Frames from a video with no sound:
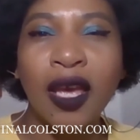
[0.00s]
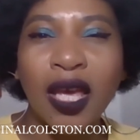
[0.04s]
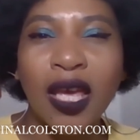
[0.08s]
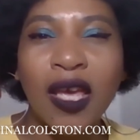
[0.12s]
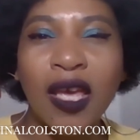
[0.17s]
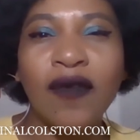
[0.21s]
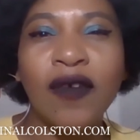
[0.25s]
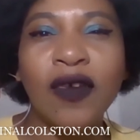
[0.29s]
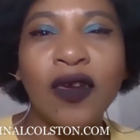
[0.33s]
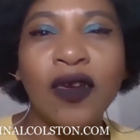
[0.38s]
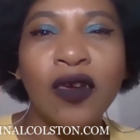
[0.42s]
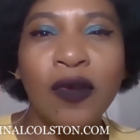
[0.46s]

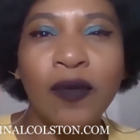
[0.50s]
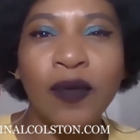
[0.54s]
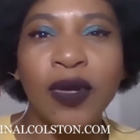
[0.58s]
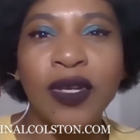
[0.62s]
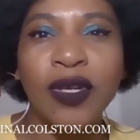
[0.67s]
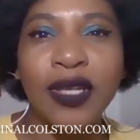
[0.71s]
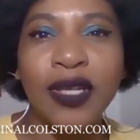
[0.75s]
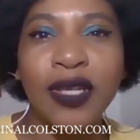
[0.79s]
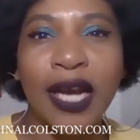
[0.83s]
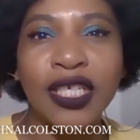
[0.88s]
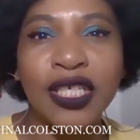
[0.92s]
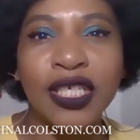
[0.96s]
even on
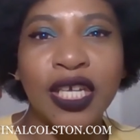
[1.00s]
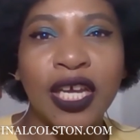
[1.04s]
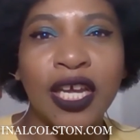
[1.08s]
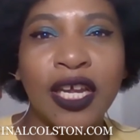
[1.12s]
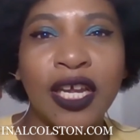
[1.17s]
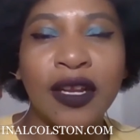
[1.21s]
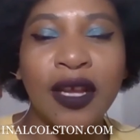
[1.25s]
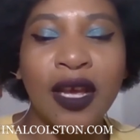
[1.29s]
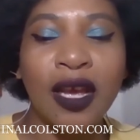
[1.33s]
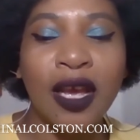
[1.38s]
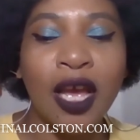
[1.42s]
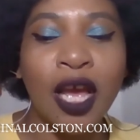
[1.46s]

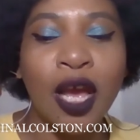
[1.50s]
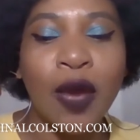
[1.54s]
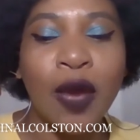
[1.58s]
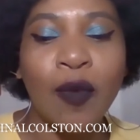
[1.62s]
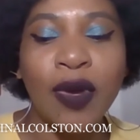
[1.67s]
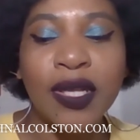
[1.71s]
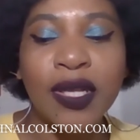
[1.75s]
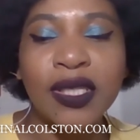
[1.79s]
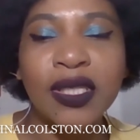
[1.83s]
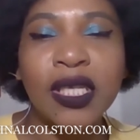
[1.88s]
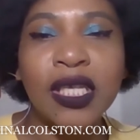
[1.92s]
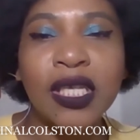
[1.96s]
production,
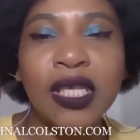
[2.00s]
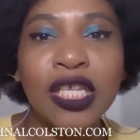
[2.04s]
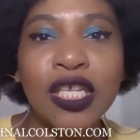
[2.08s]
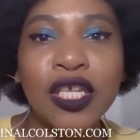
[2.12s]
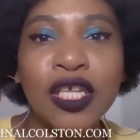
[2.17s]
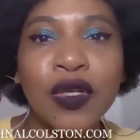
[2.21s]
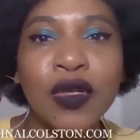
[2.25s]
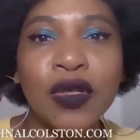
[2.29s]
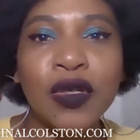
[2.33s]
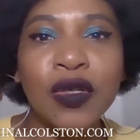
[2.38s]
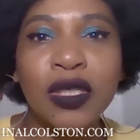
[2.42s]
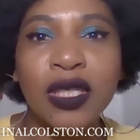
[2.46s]
but it's the
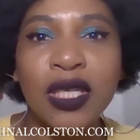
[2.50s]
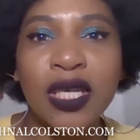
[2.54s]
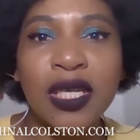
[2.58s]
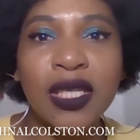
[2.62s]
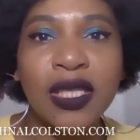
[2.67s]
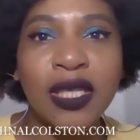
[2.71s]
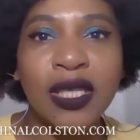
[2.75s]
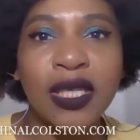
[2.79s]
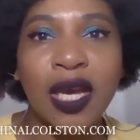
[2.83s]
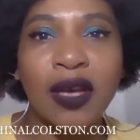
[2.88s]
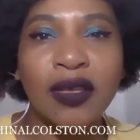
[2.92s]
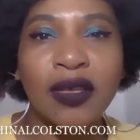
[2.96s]
little
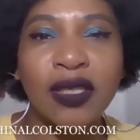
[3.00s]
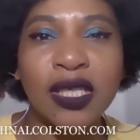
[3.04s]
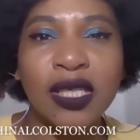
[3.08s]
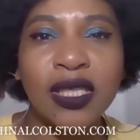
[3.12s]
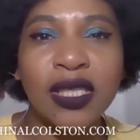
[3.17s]
details,